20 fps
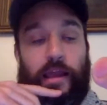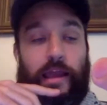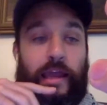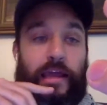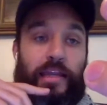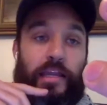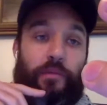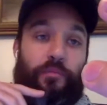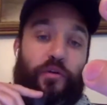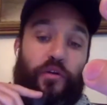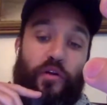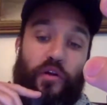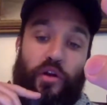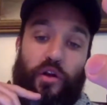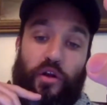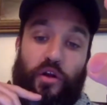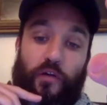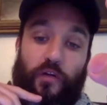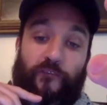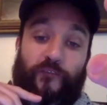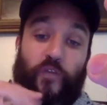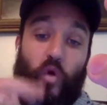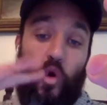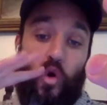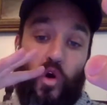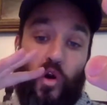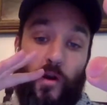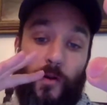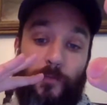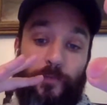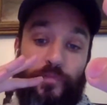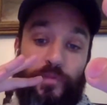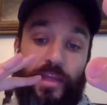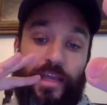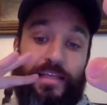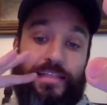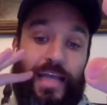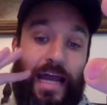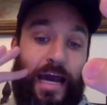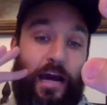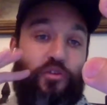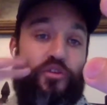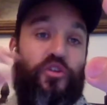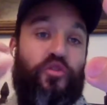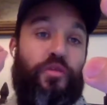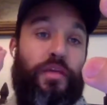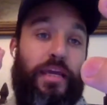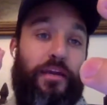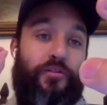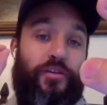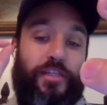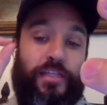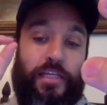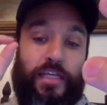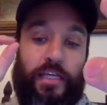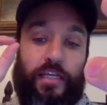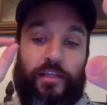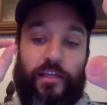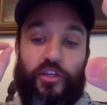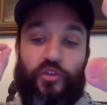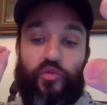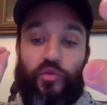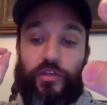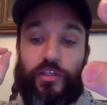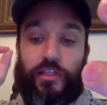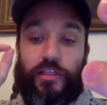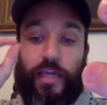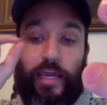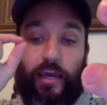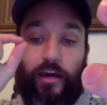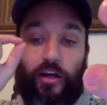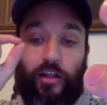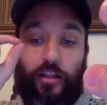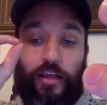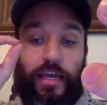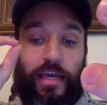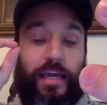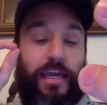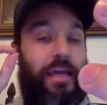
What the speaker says: And number 4 is how to guarantee that you will scale